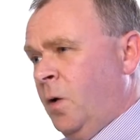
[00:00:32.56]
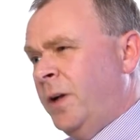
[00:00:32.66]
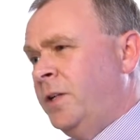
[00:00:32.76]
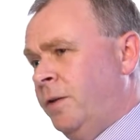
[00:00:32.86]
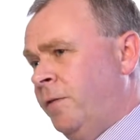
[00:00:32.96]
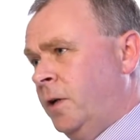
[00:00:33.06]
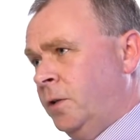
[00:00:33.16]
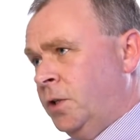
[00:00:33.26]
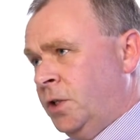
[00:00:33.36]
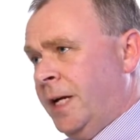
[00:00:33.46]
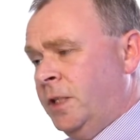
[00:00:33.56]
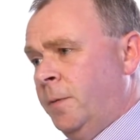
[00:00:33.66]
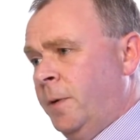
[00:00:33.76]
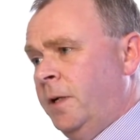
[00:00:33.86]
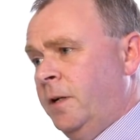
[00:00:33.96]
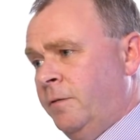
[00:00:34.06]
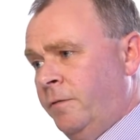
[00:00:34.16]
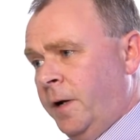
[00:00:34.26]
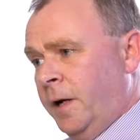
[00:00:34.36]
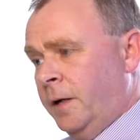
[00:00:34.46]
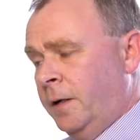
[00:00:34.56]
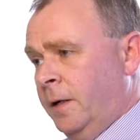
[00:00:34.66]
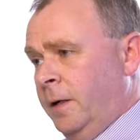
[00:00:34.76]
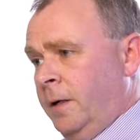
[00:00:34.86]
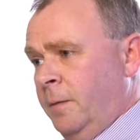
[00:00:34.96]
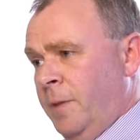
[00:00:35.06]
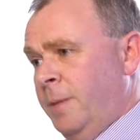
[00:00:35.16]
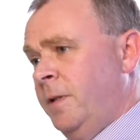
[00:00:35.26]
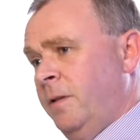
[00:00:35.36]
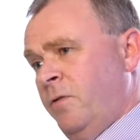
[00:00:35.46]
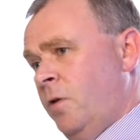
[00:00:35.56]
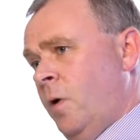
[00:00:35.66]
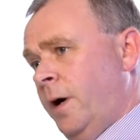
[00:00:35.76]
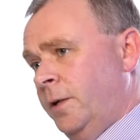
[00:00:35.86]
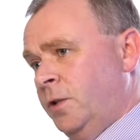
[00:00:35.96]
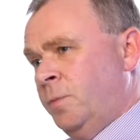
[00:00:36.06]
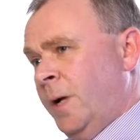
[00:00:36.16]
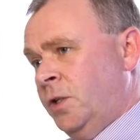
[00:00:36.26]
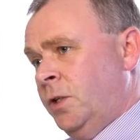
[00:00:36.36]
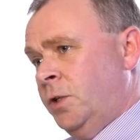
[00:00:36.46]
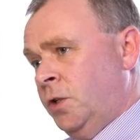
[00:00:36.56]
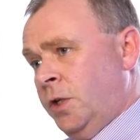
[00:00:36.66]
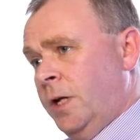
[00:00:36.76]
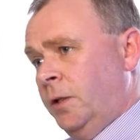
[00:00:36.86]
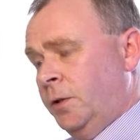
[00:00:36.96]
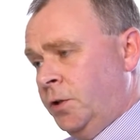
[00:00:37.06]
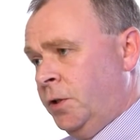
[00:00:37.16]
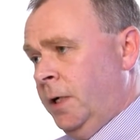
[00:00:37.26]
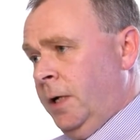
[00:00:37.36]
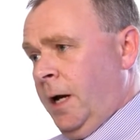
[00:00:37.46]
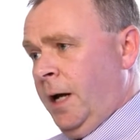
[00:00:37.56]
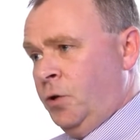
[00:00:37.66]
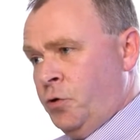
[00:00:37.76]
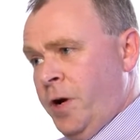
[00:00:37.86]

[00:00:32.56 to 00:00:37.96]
quite difficult to set up and configure. Maybe they've required specialist skills and